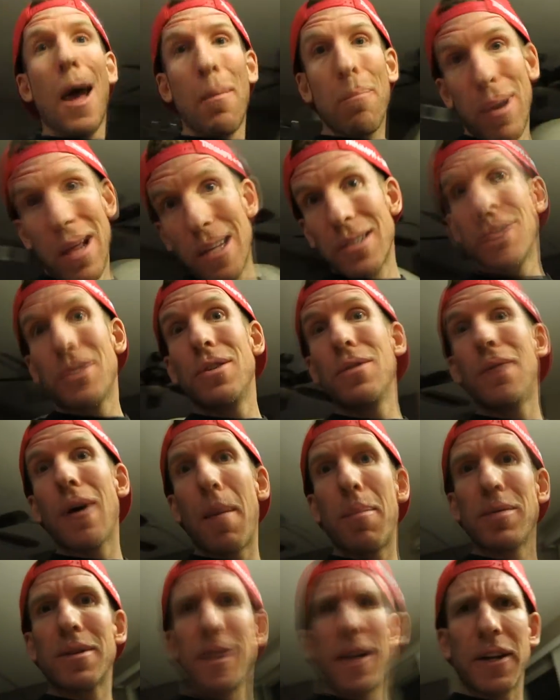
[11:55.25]
God bless you,
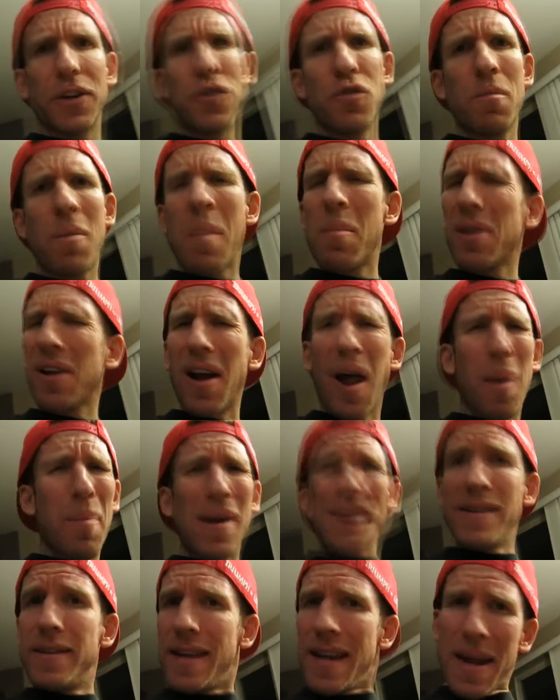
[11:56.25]
God protect you. Remember the
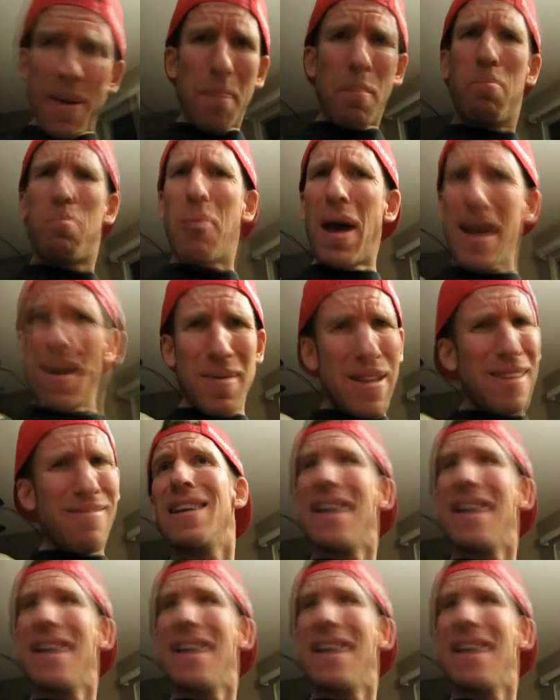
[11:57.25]
carpe diem, baby.